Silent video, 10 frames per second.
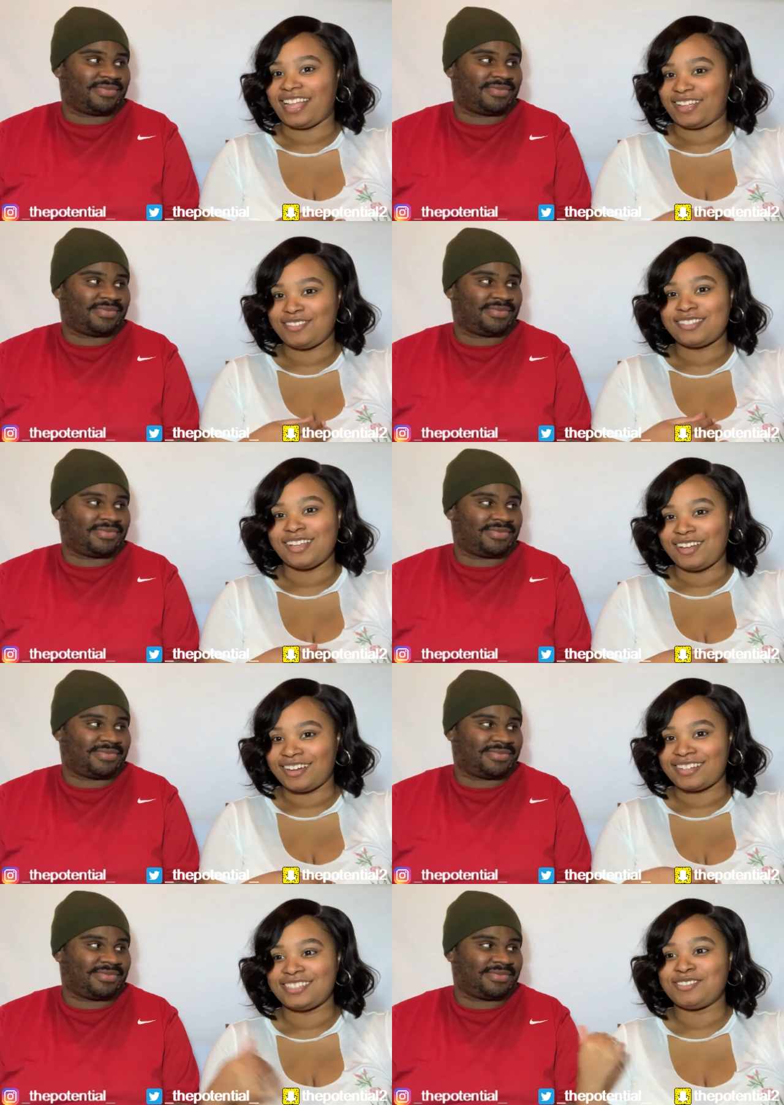Speaker 1: like you saw
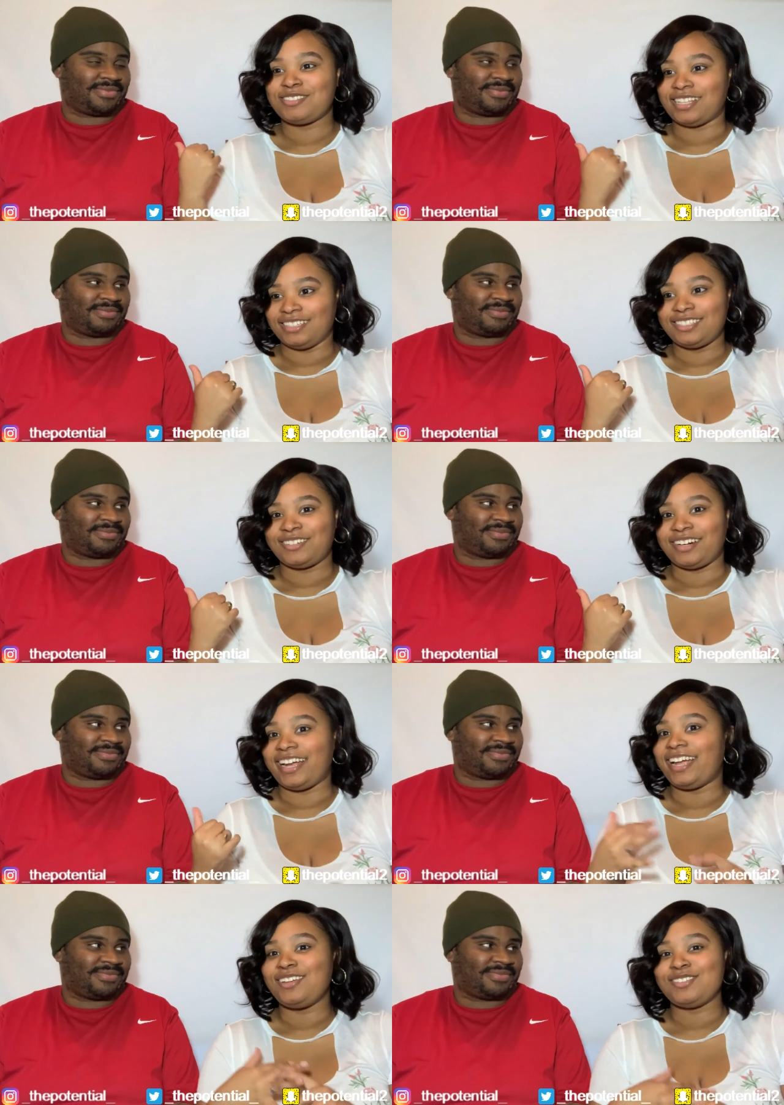her because you was
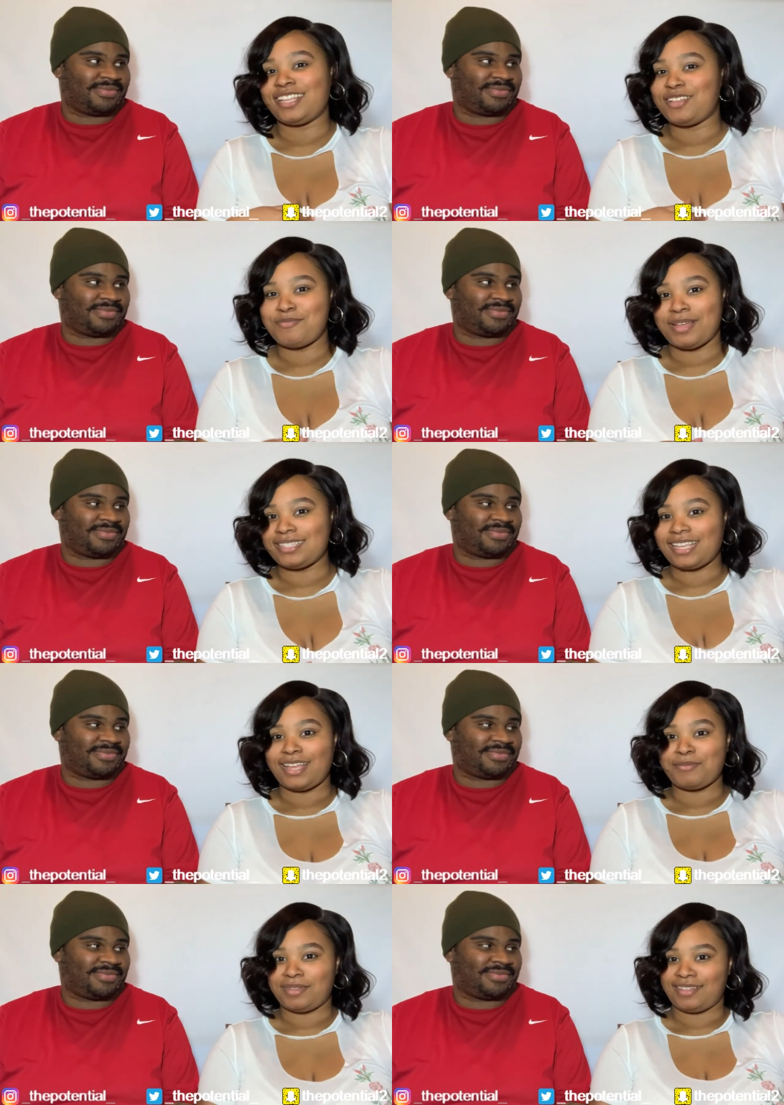ushering and you say you met
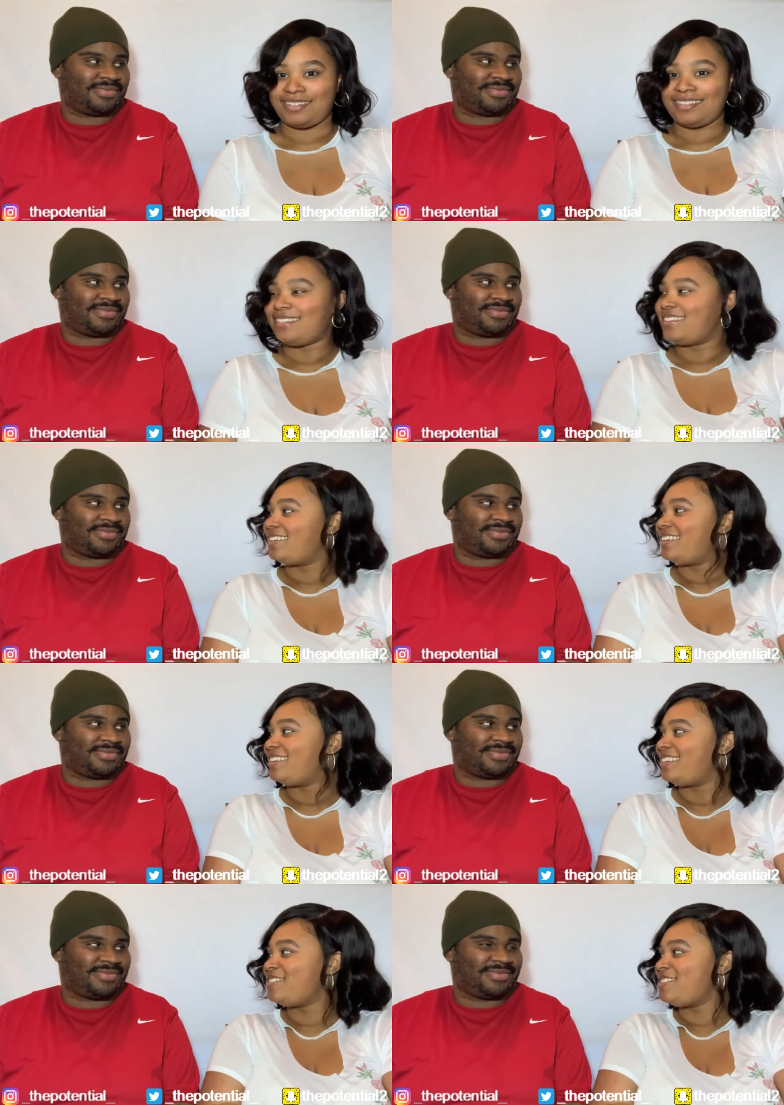Tammy.
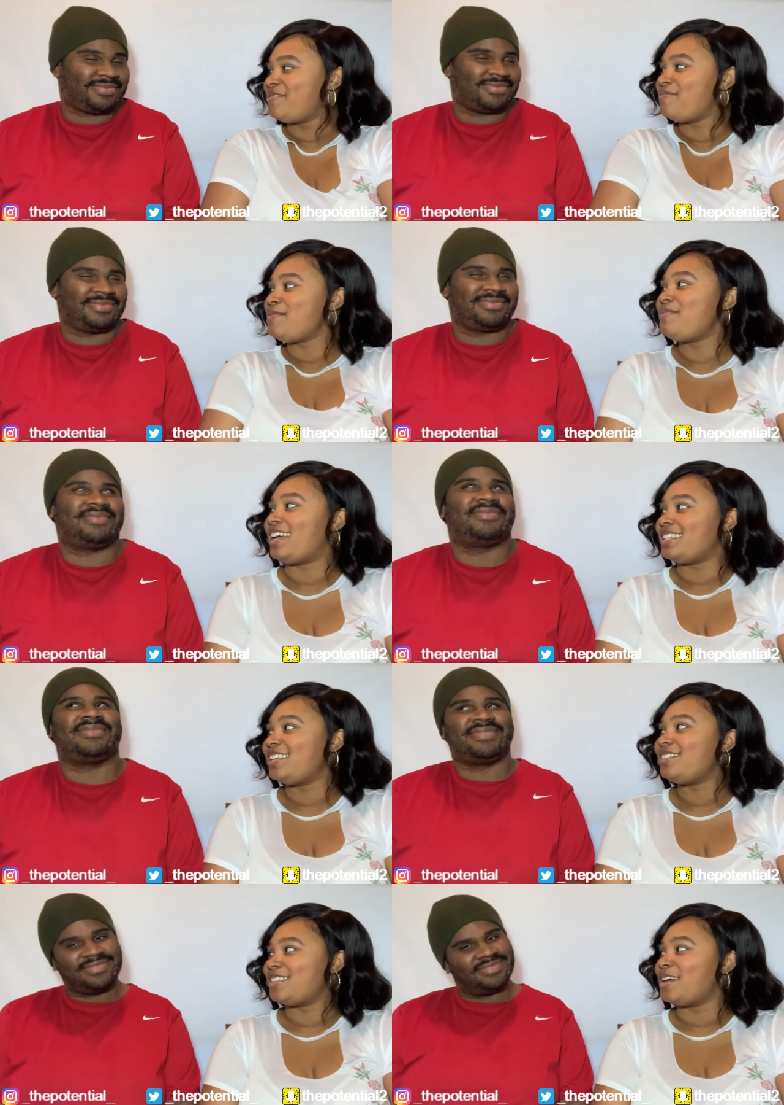You didn't meet
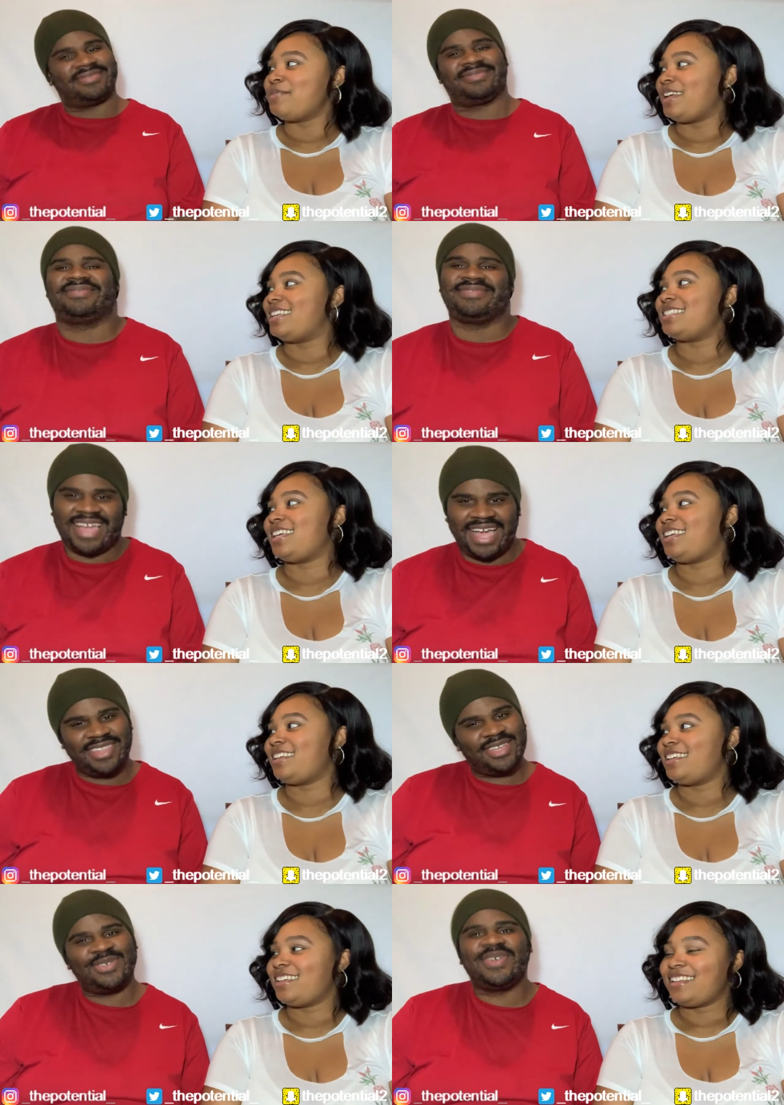Beyonce, you saw Beyonce. I
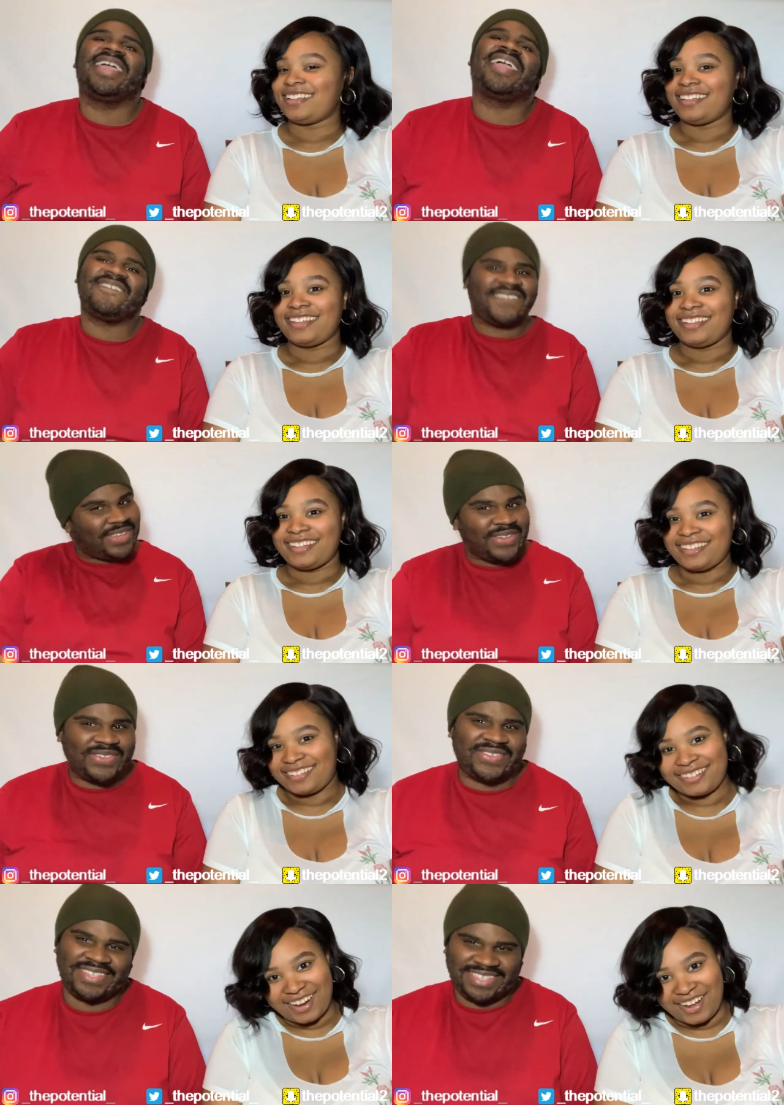thought
Speaker 2: you would get
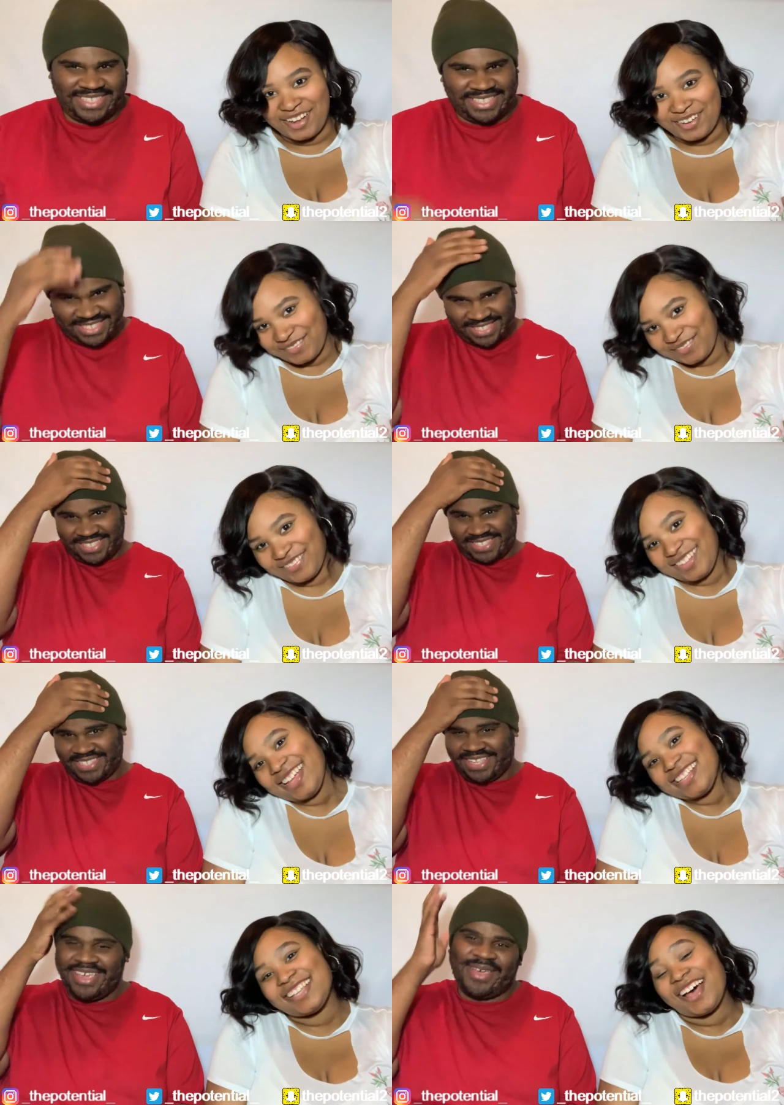confused. Nope.
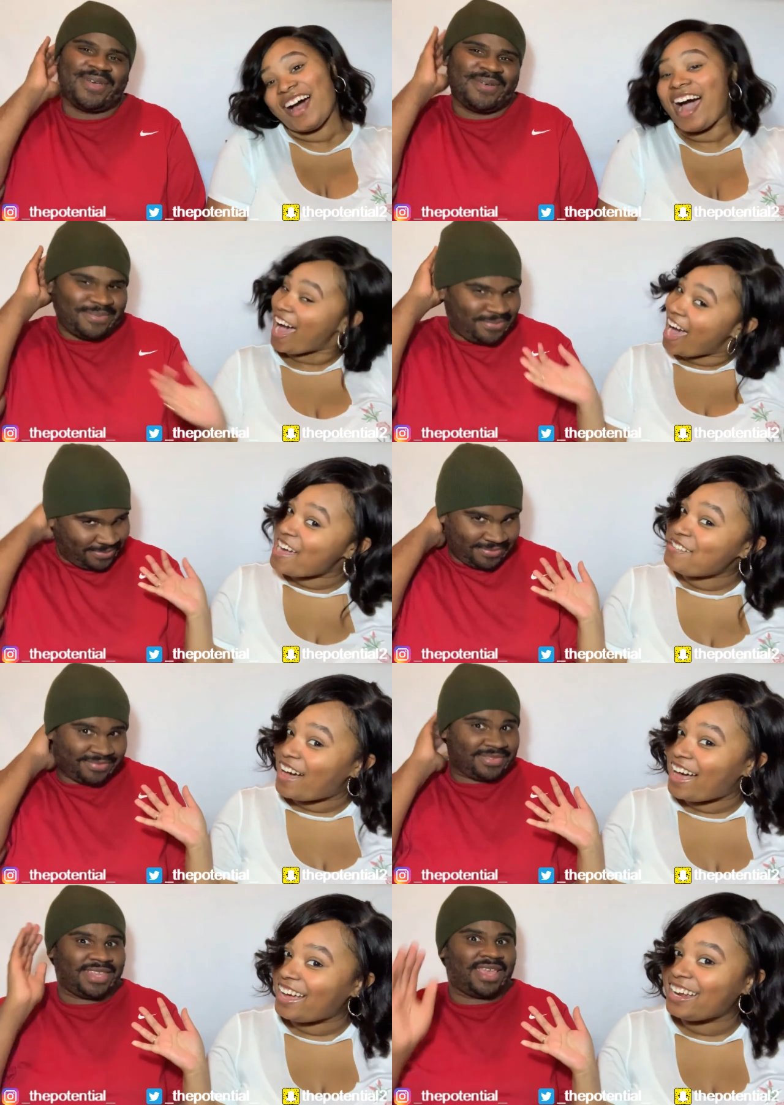
Speaker 1: So
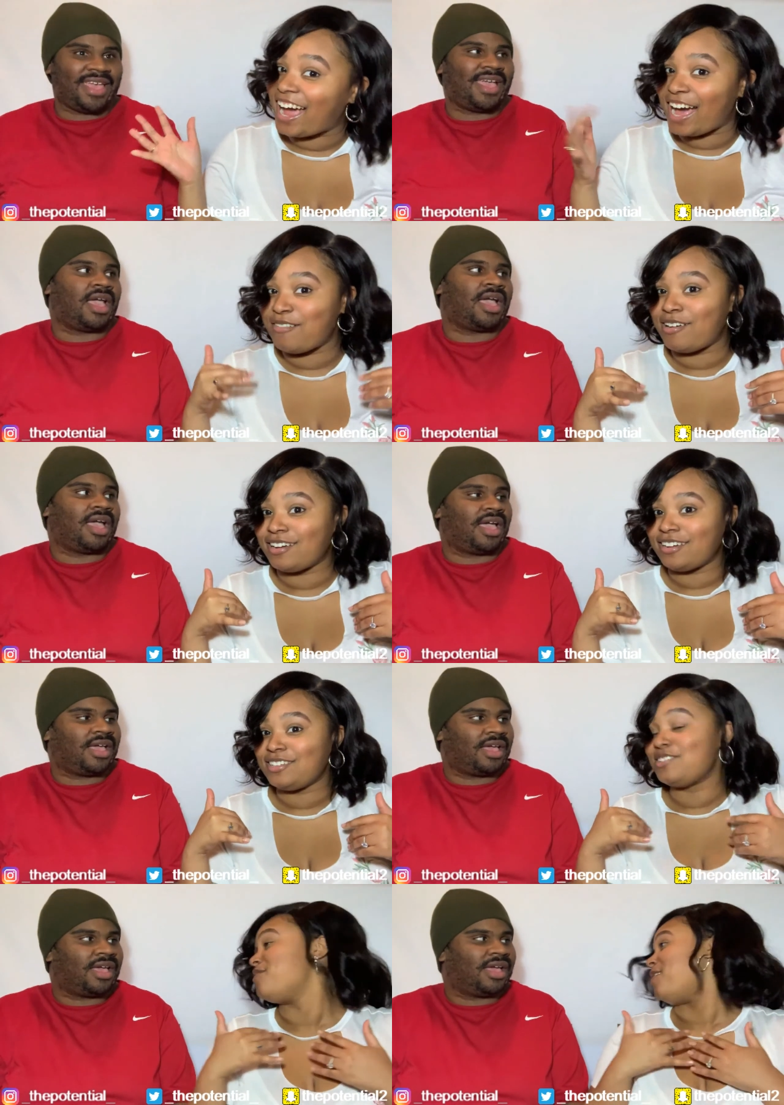I I
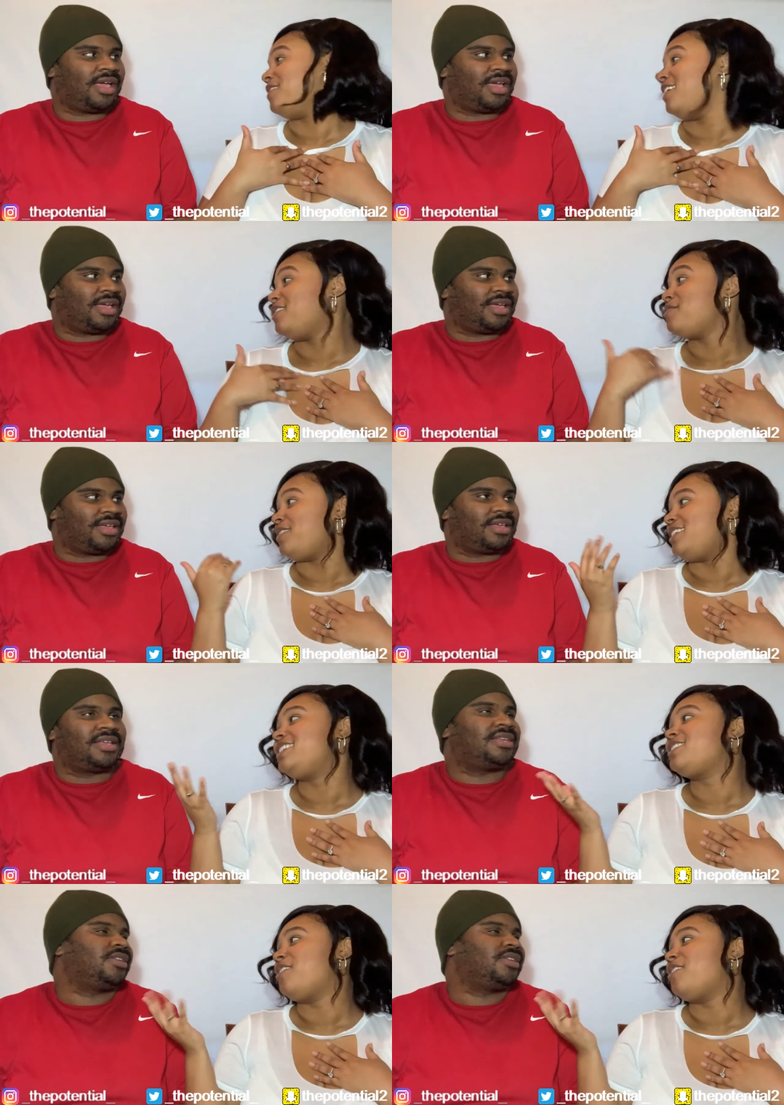won. you want oh, you want to just